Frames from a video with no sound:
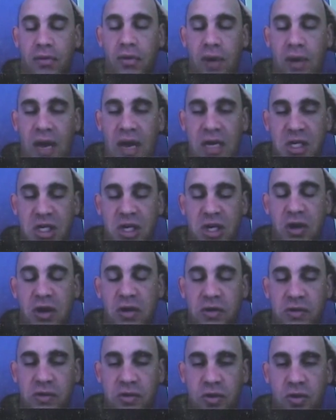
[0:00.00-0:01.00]
through
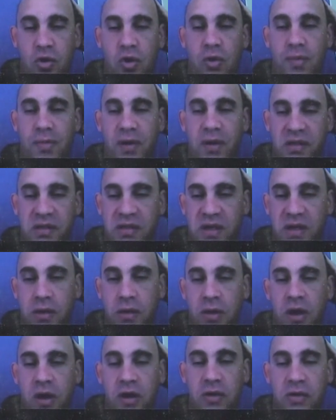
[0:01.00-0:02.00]
NGOs, corporates,
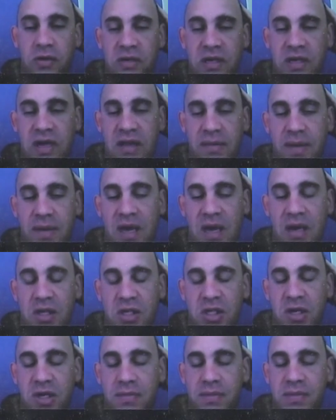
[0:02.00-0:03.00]
telcos, and other
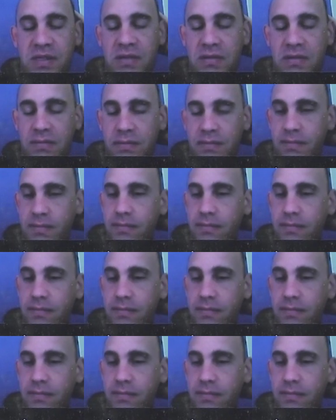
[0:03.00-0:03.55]
partnerships.